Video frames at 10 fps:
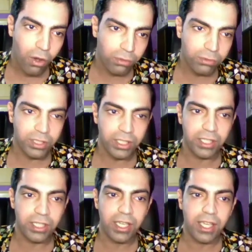I
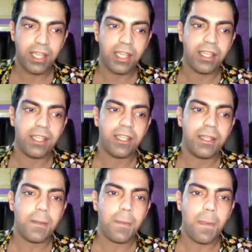only,
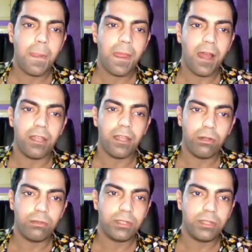
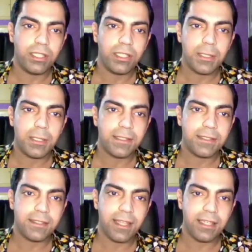I only
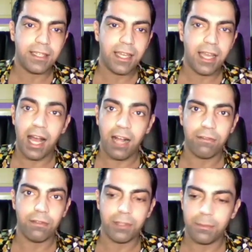stake
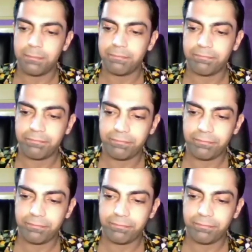half of them.